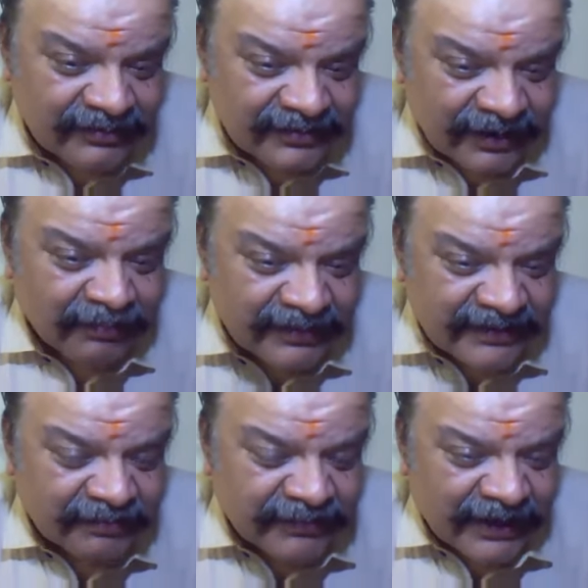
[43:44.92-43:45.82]
Some,
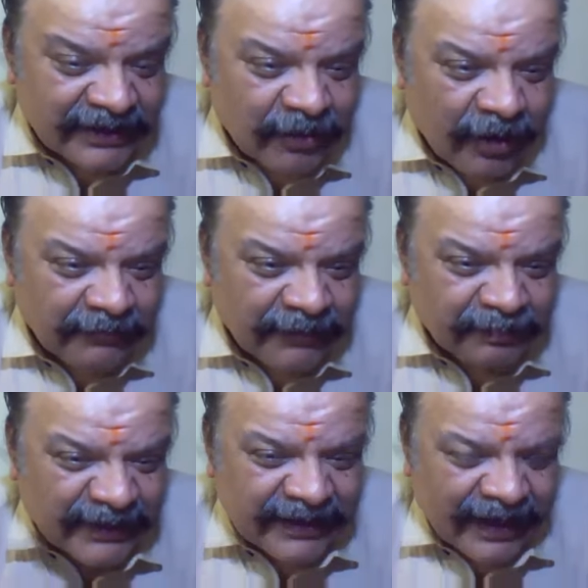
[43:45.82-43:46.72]
something is wrong with
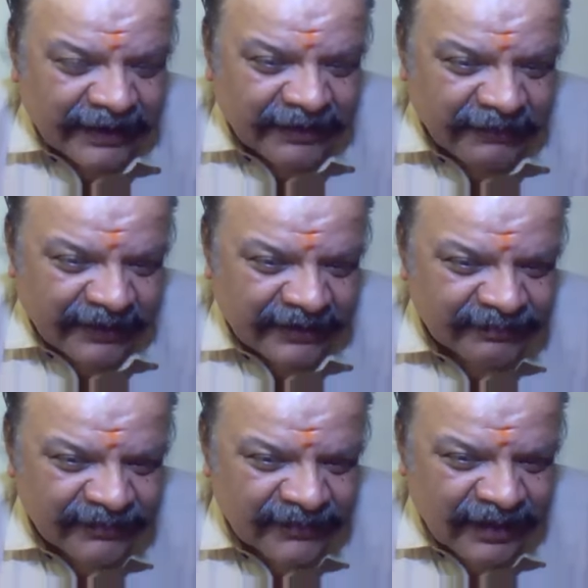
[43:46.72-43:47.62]
Pitta activity
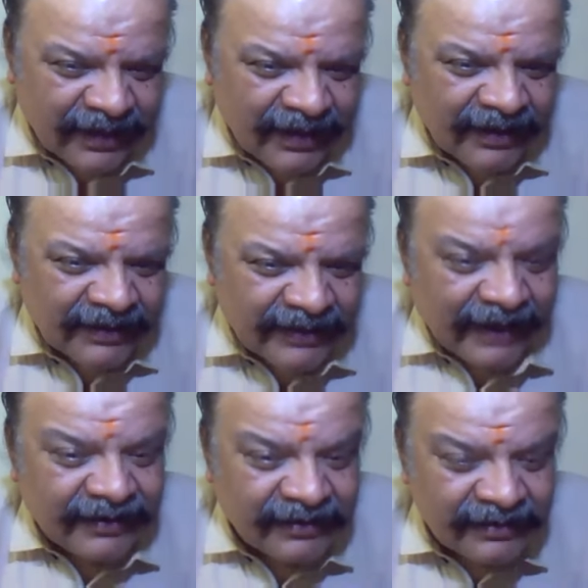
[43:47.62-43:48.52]

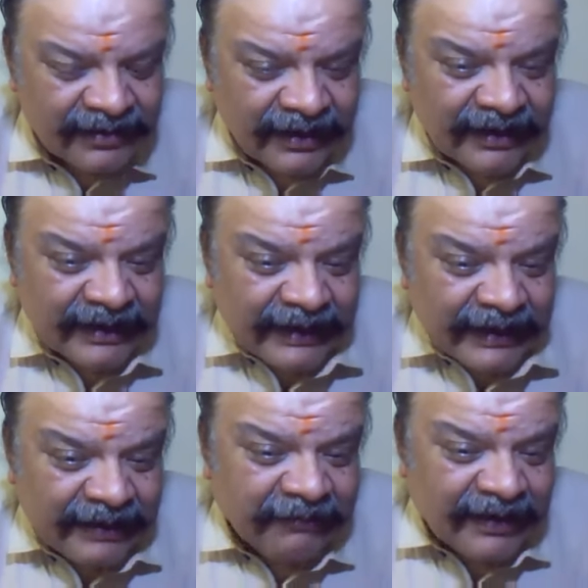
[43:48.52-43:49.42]
that
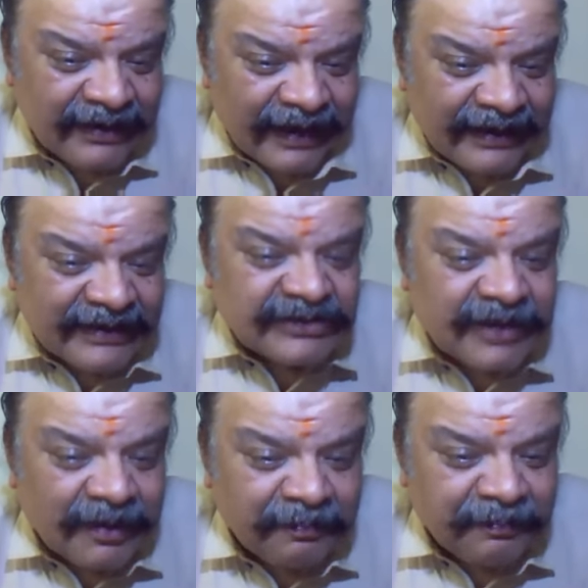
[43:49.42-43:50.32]
even that
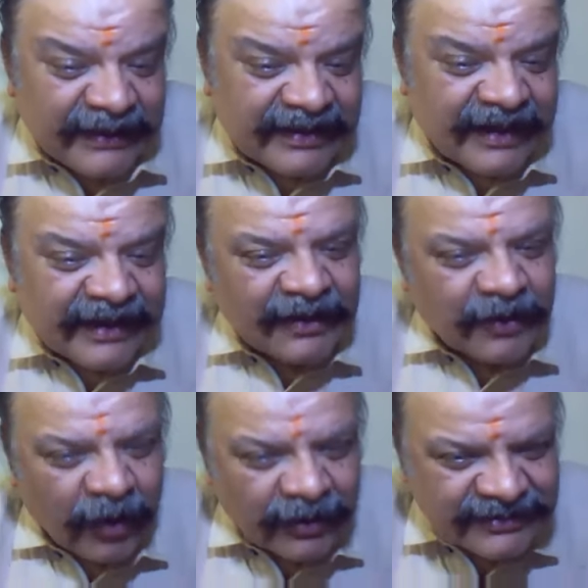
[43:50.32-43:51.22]
disturbed Pitta can
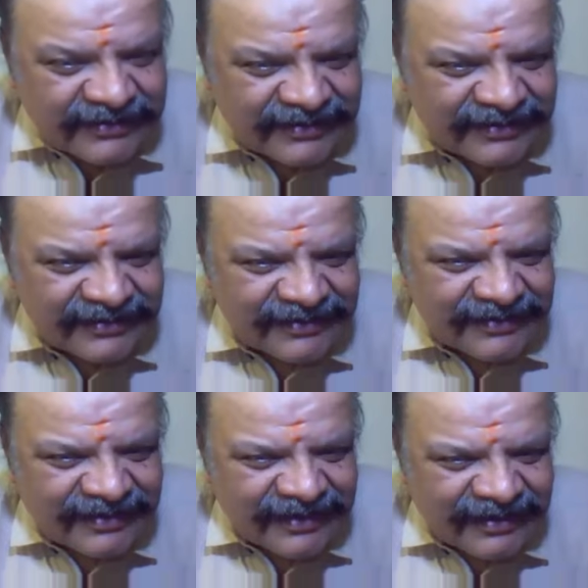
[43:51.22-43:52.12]
cause
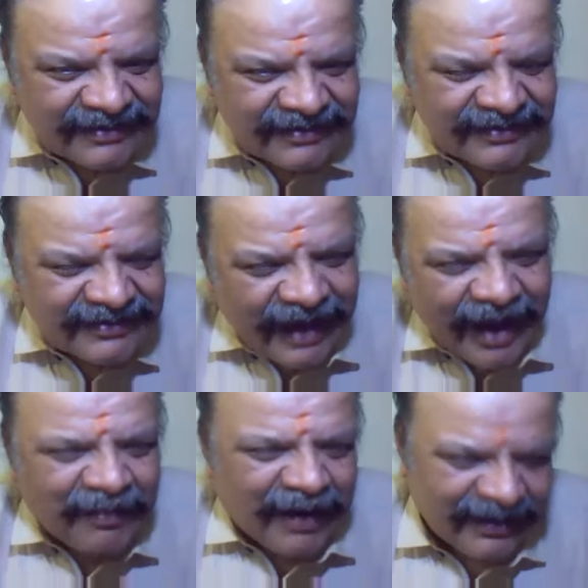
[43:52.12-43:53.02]
the
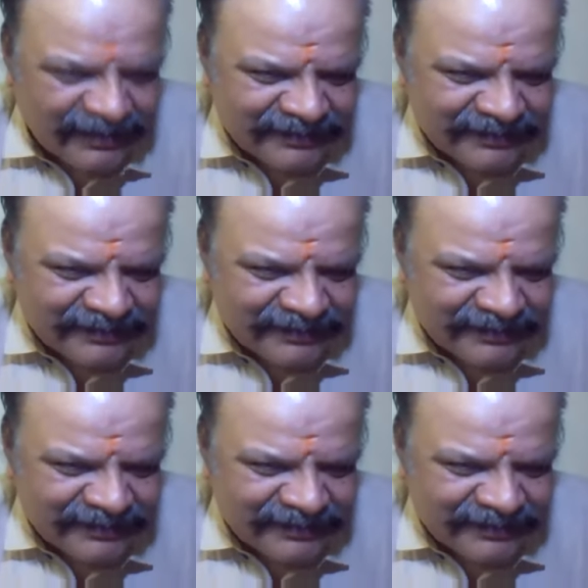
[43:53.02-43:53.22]
Ama.